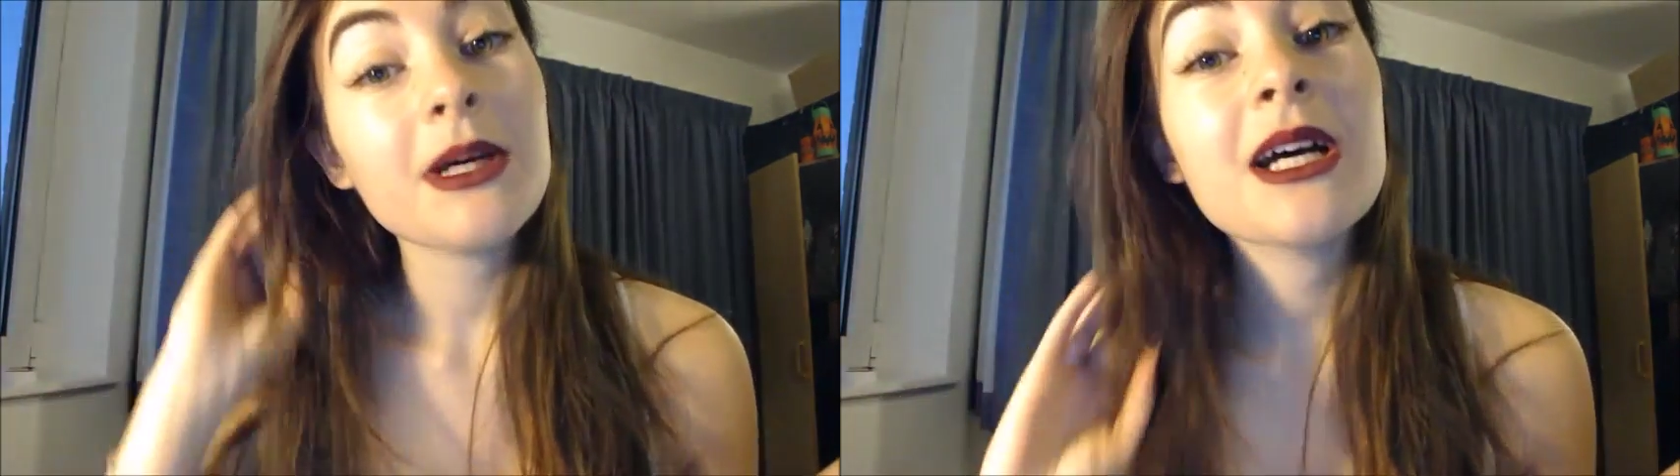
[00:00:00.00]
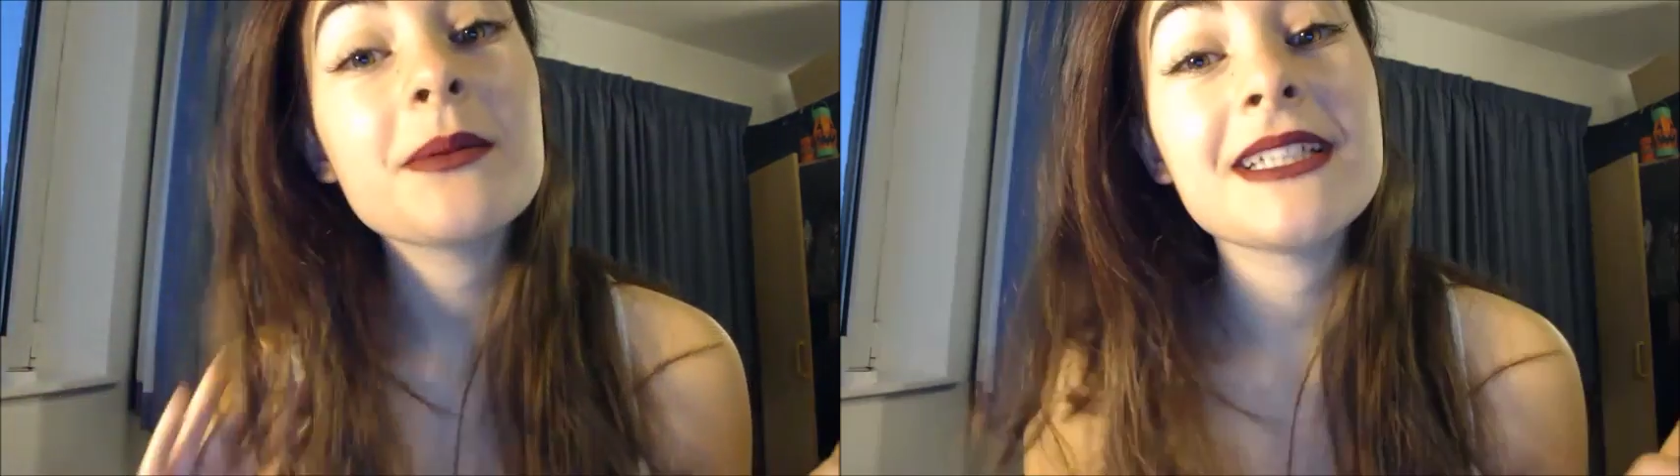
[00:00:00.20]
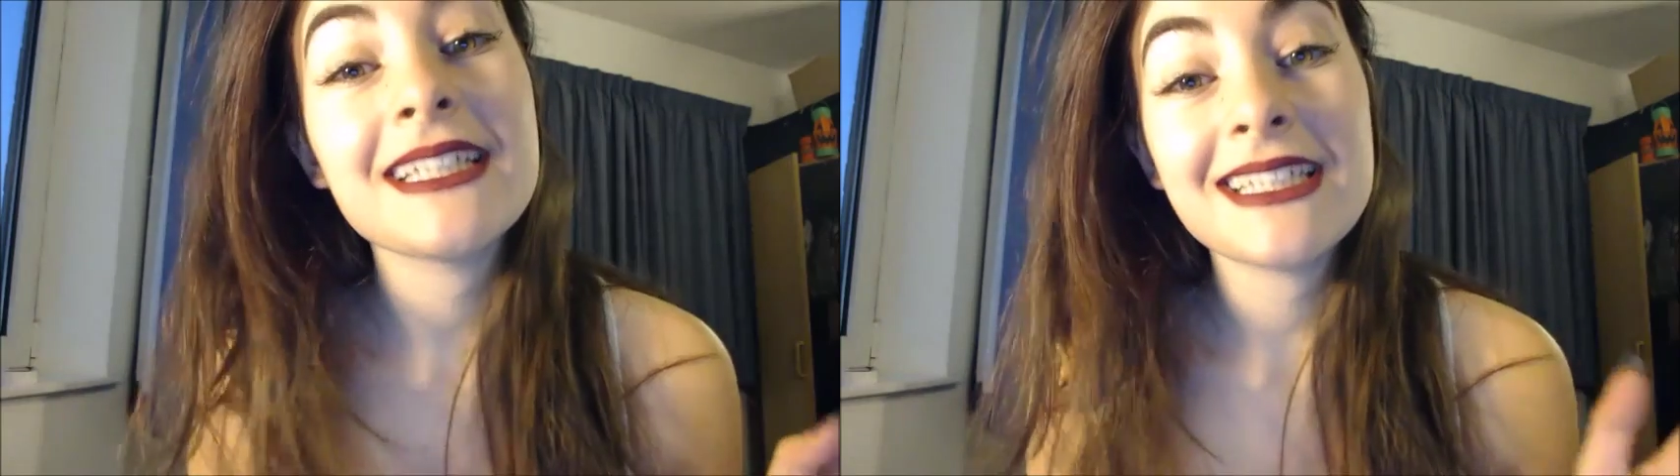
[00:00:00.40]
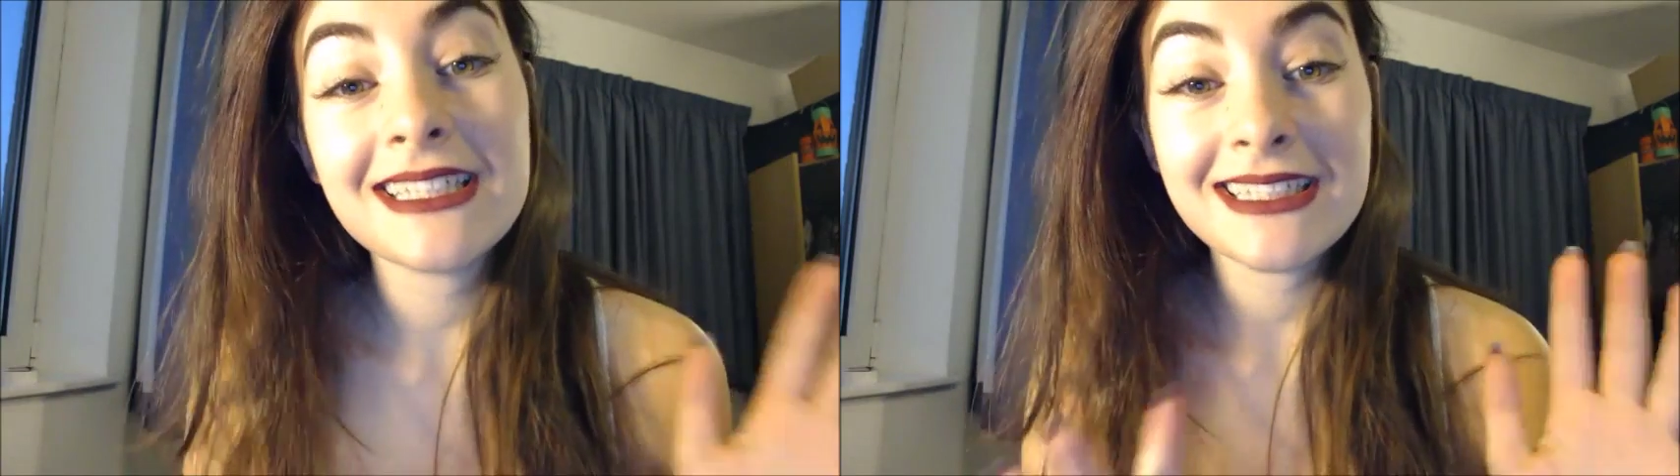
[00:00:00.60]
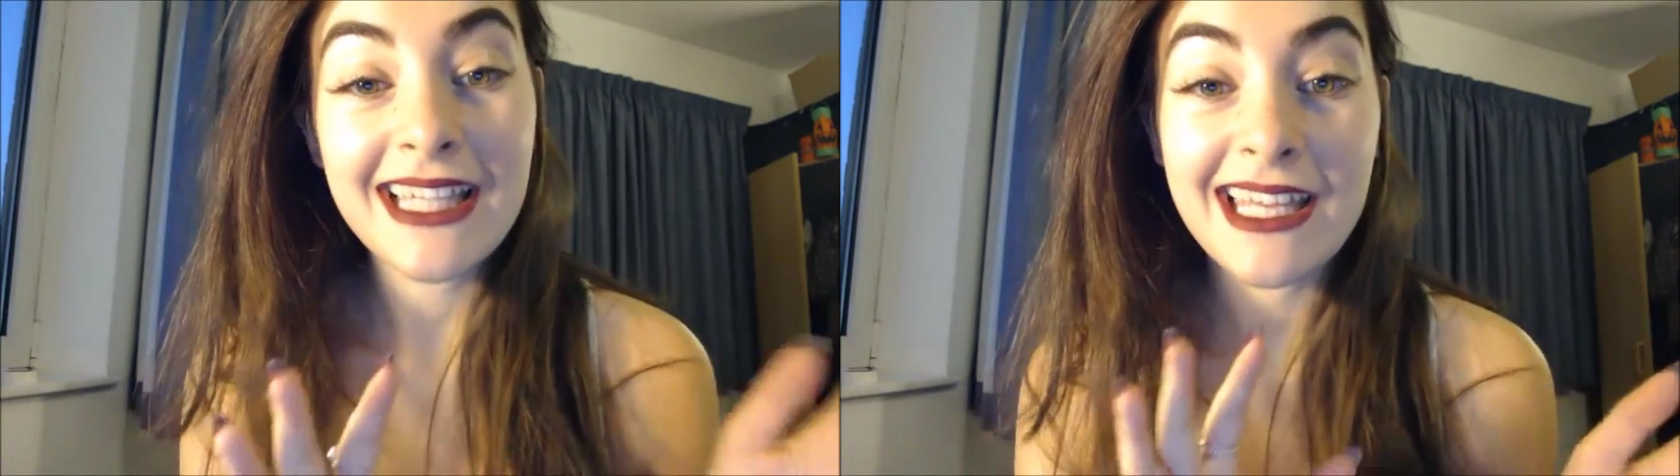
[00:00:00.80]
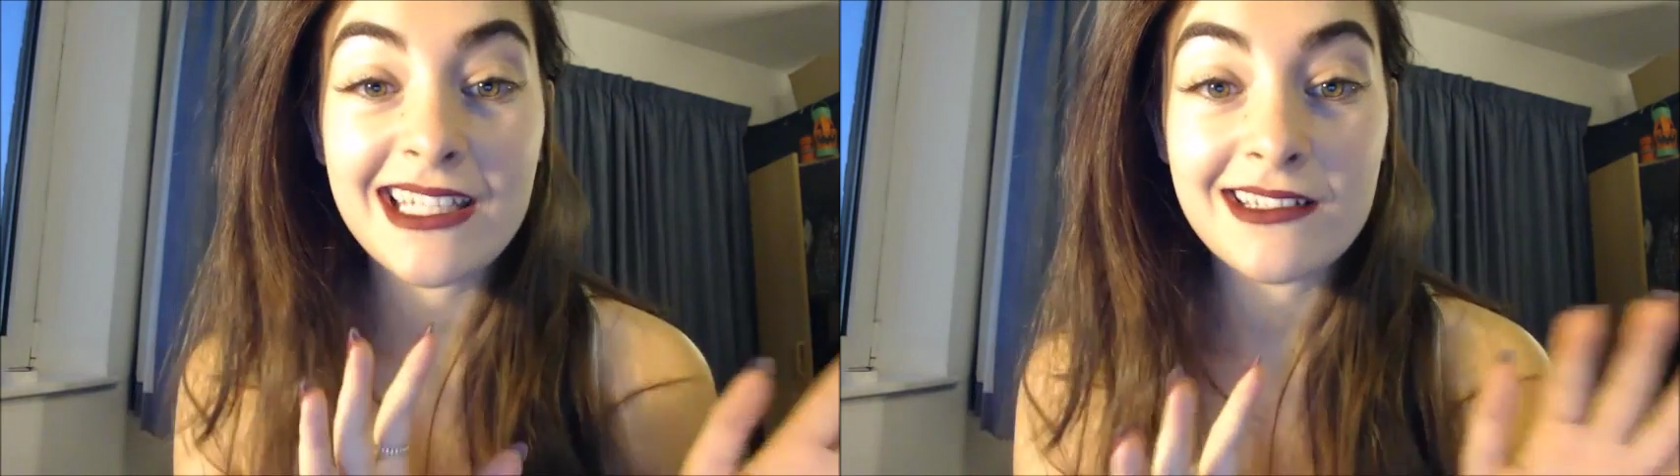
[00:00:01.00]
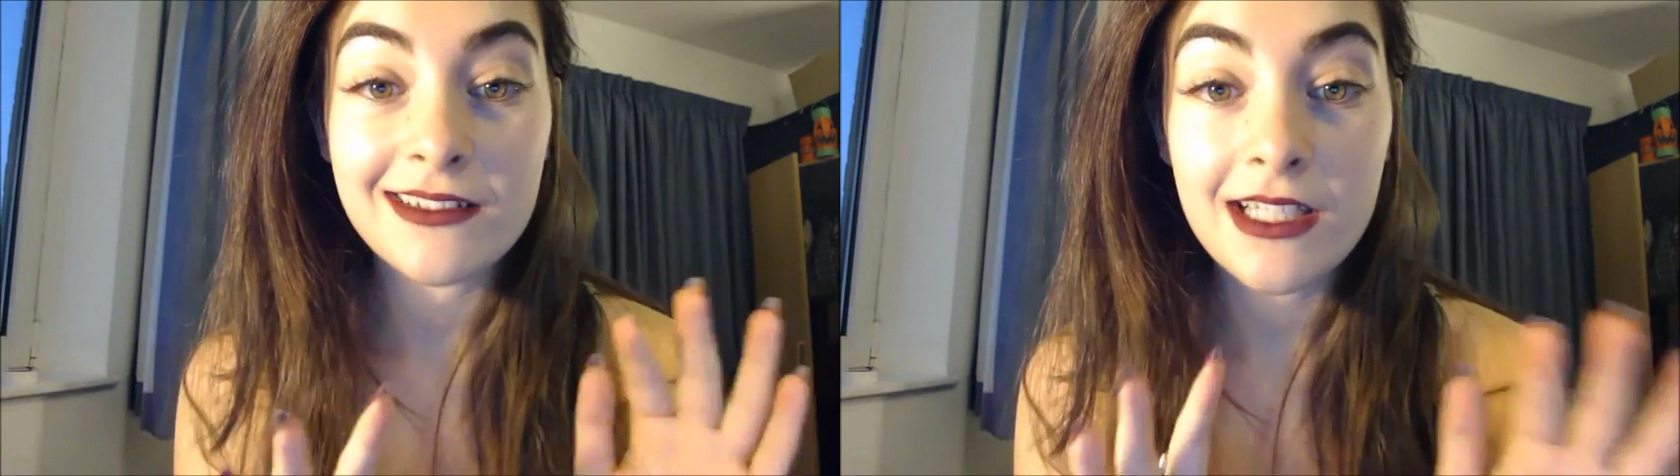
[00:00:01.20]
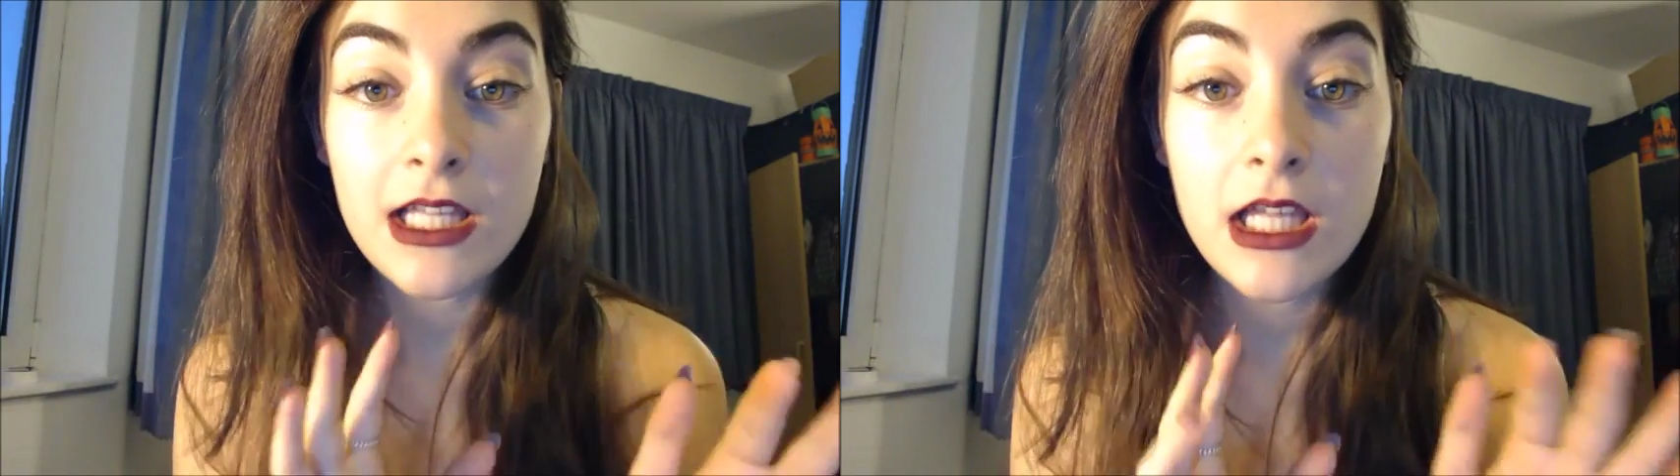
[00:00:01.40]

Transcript: purpley than